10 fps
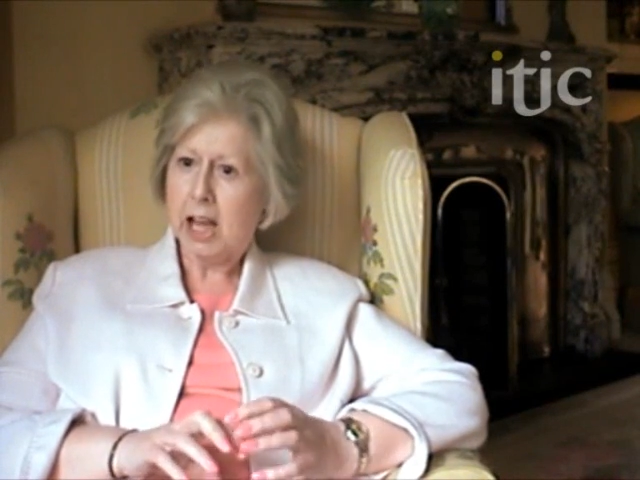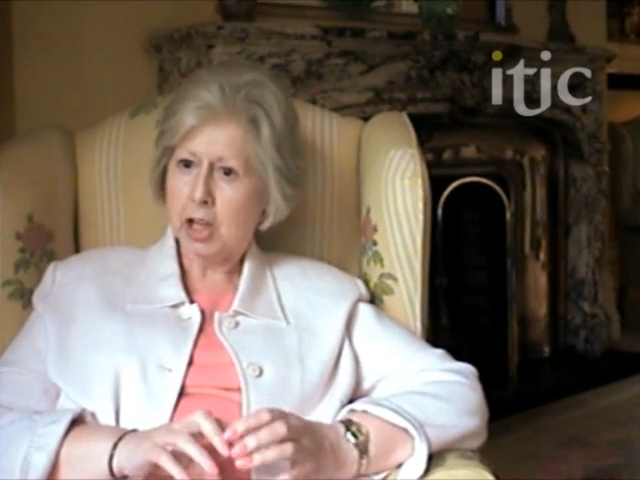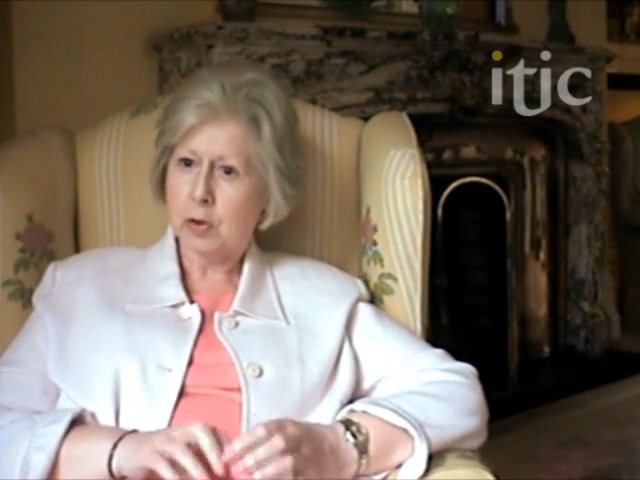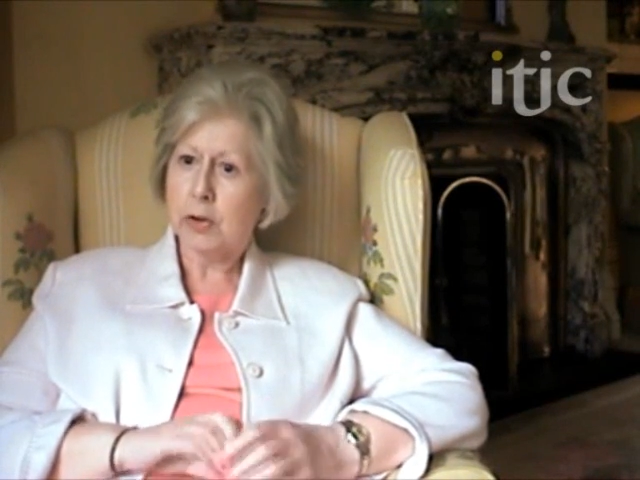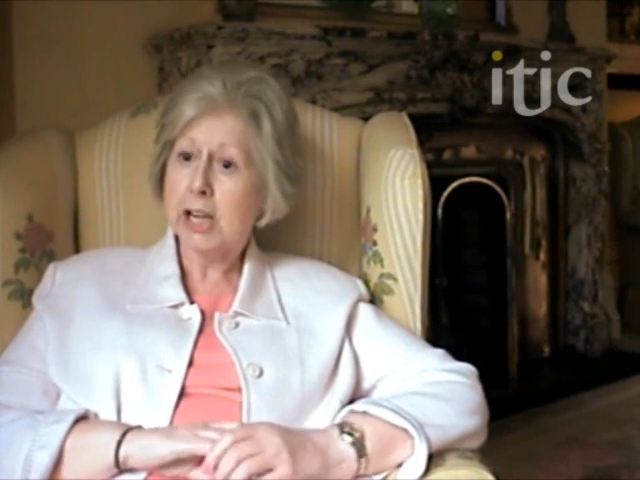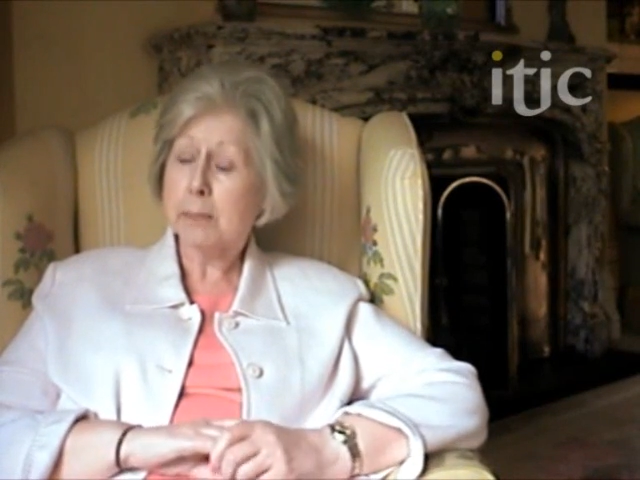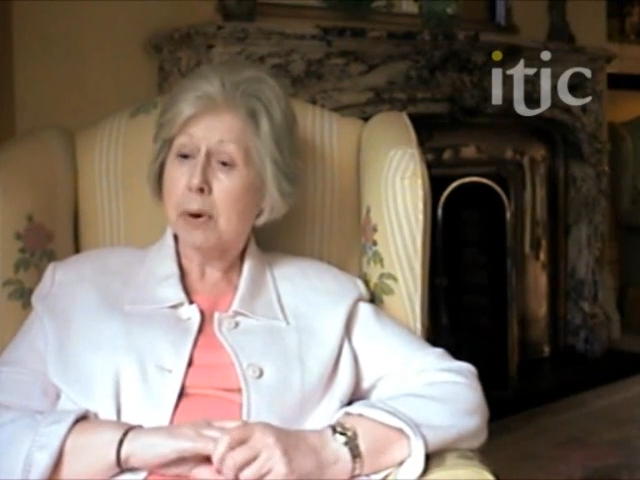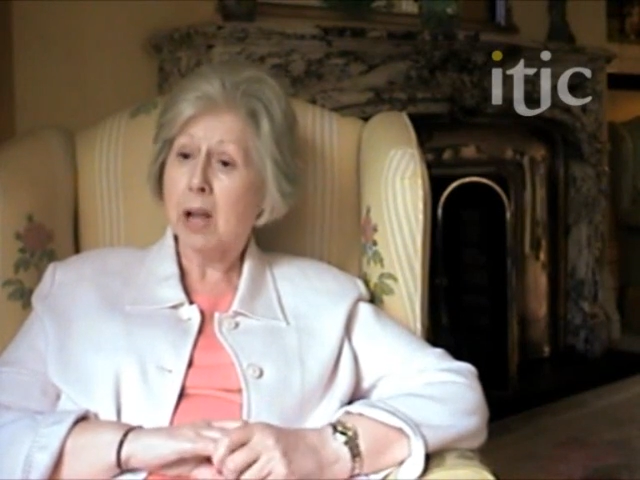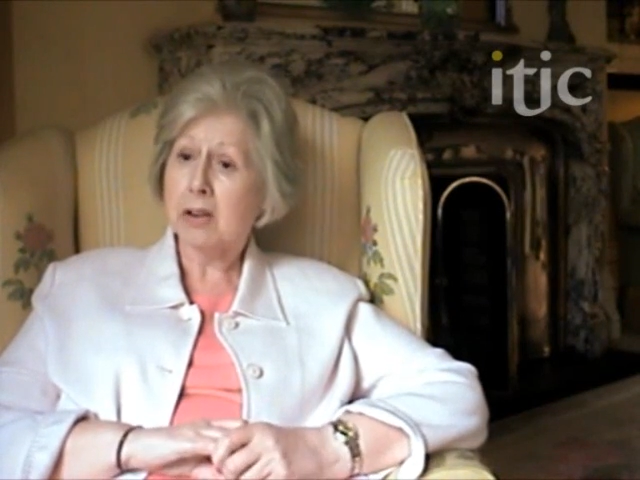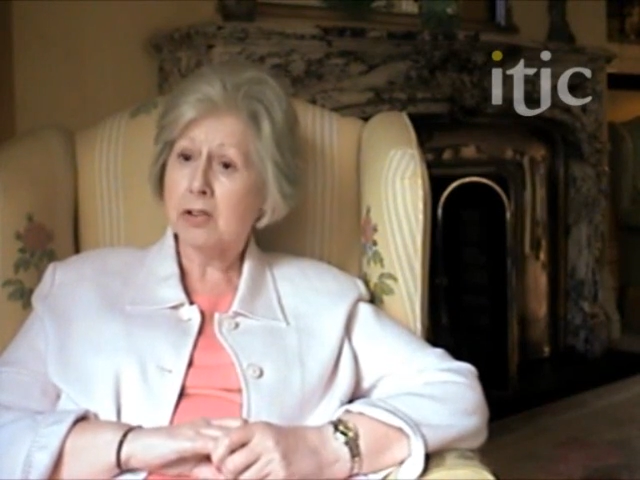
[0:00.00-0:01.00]
a unique
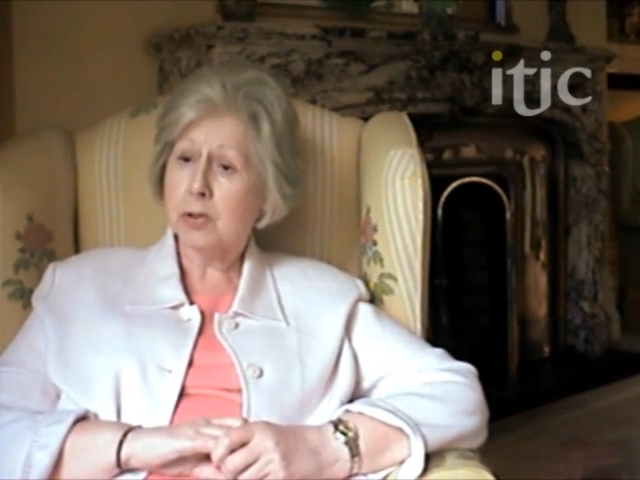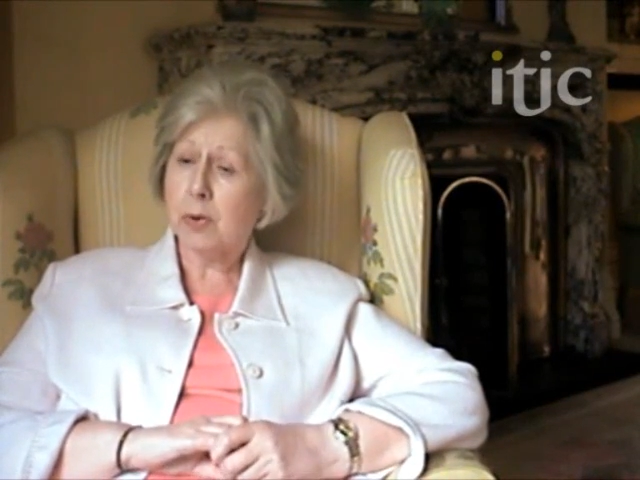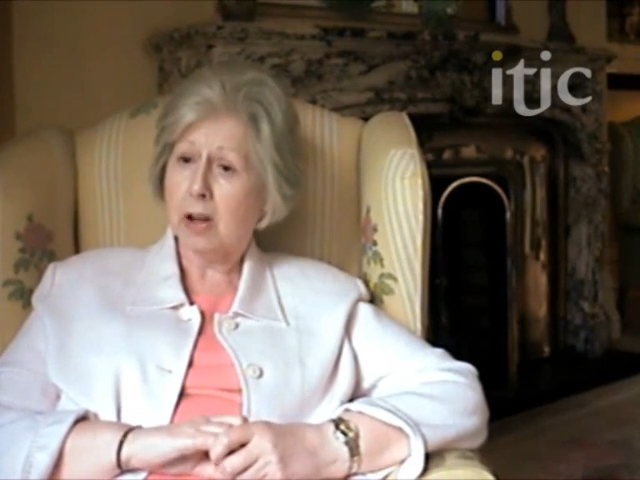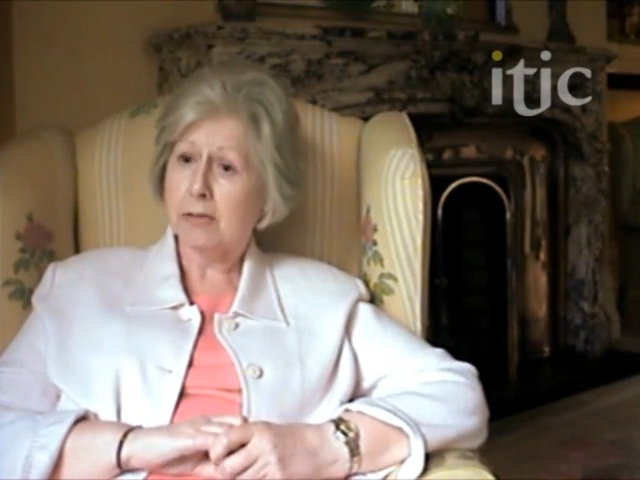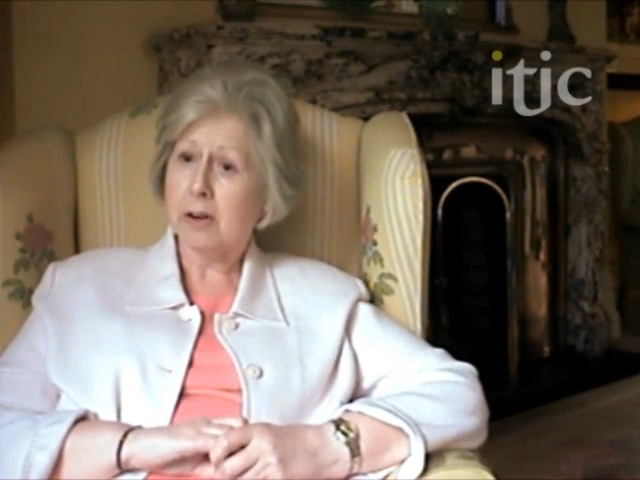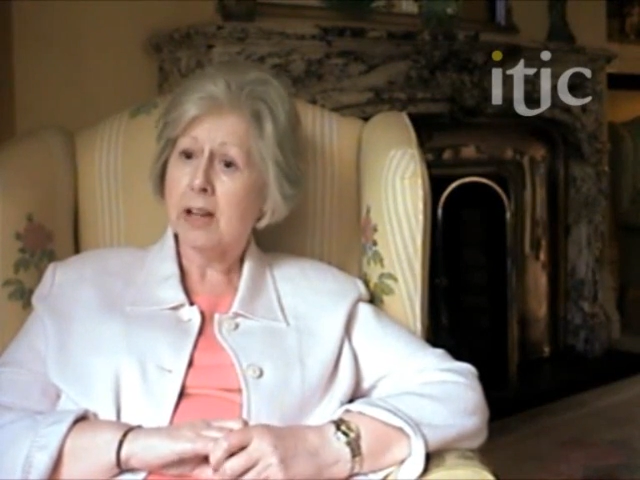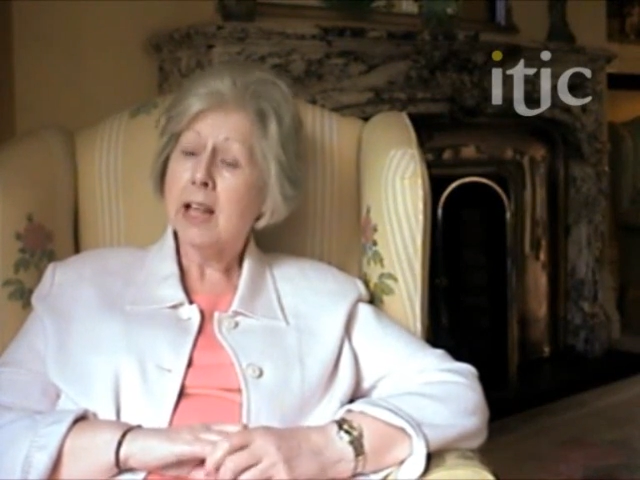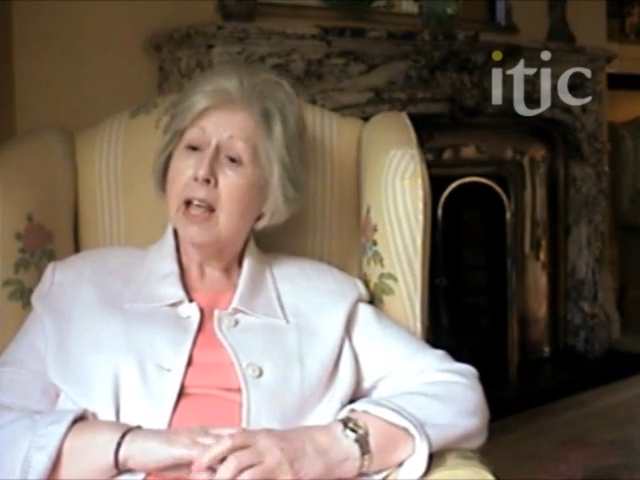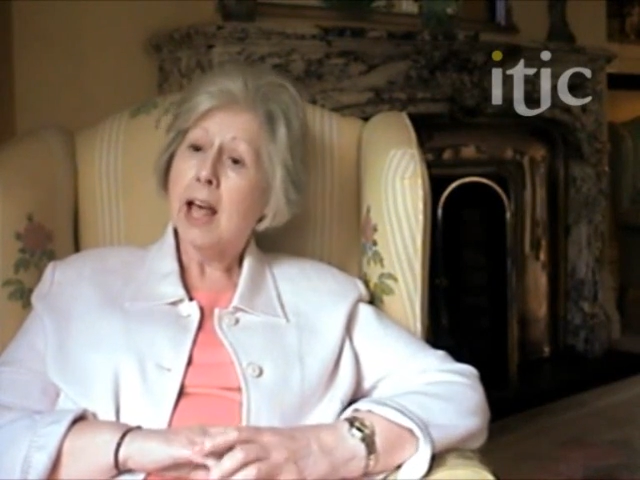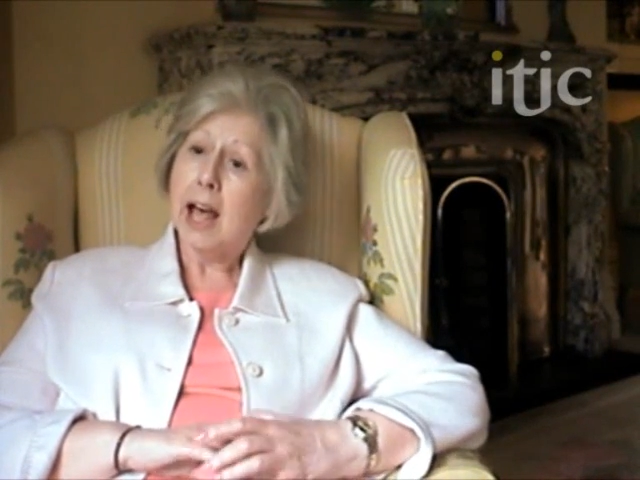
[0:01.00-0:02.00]
product to offer,
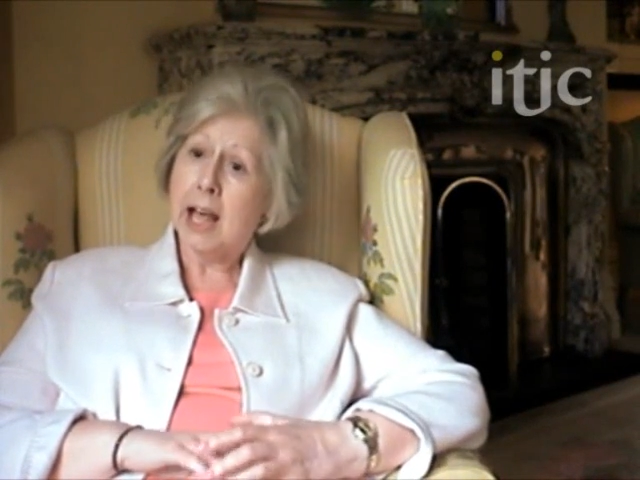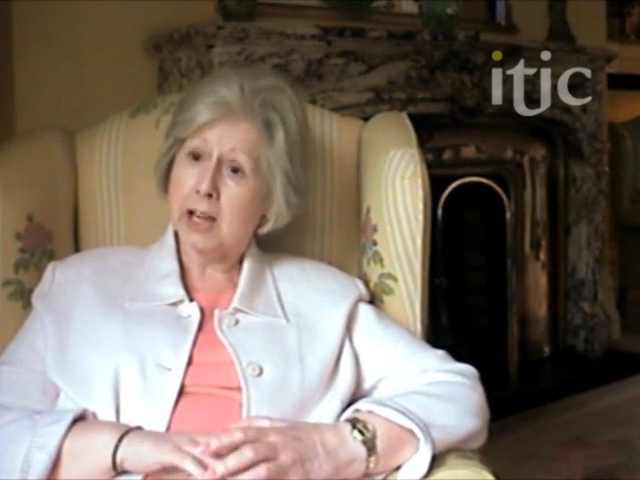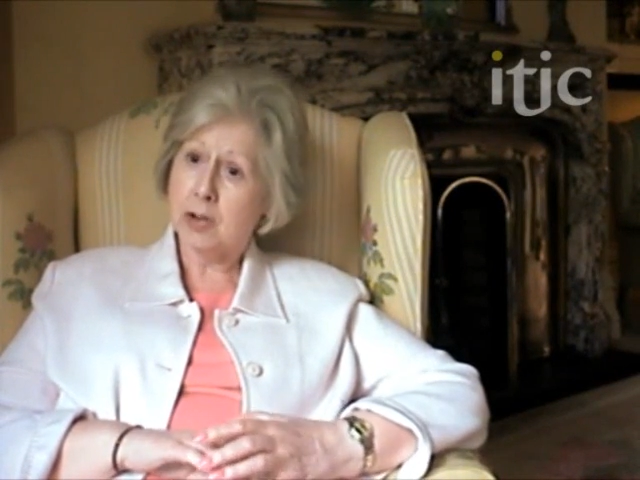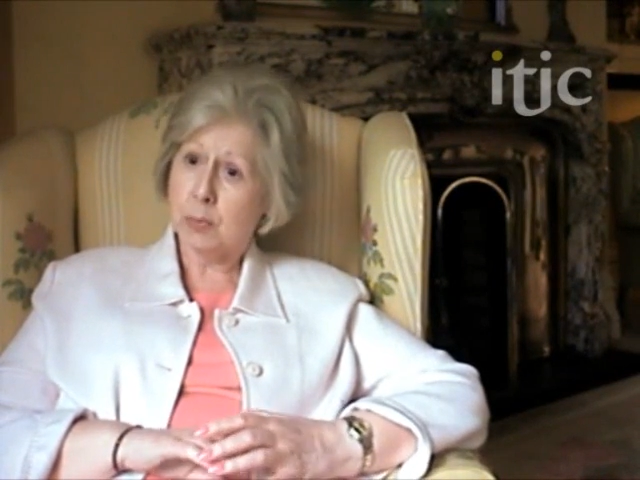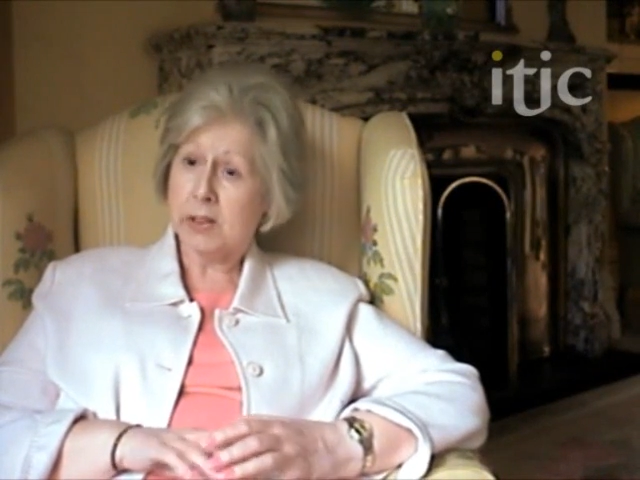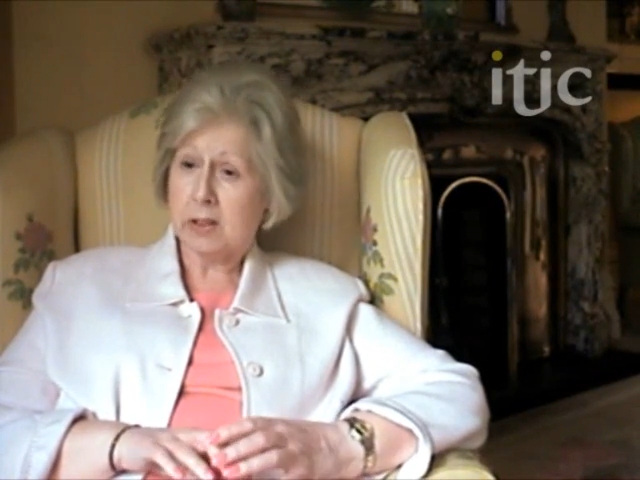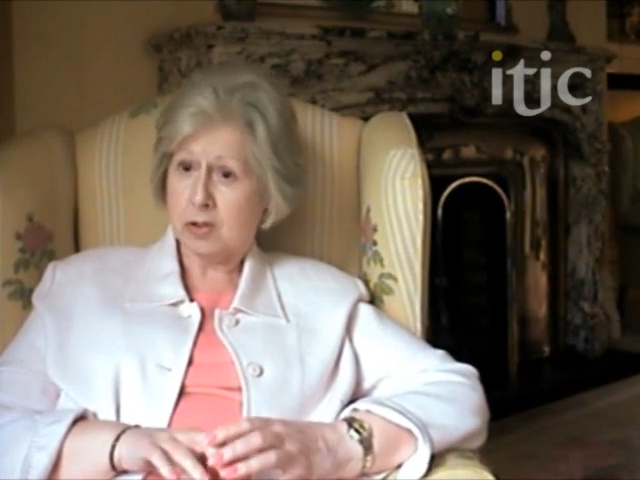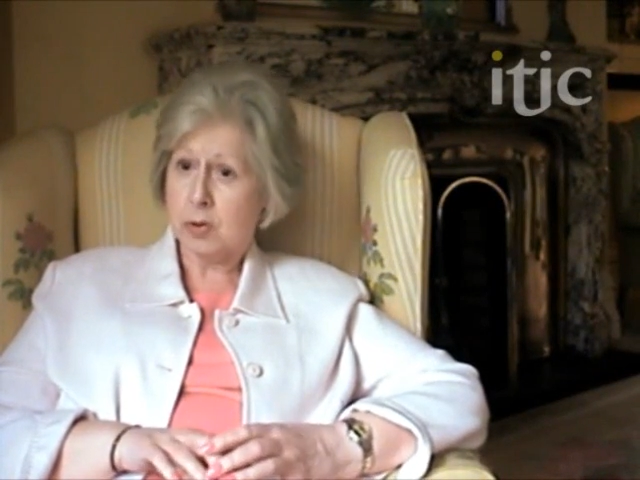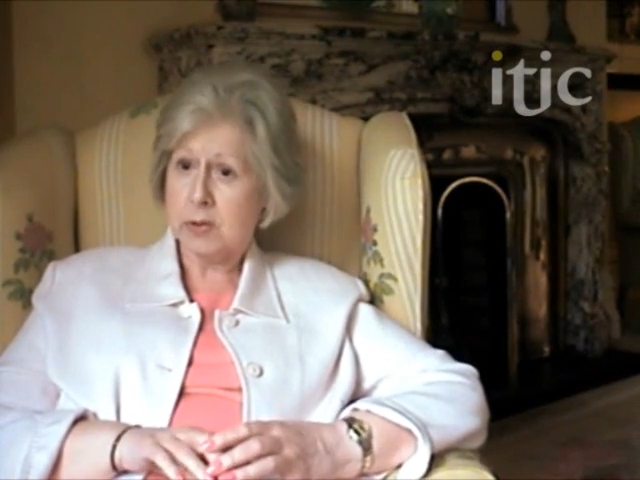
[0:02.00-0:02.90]
and with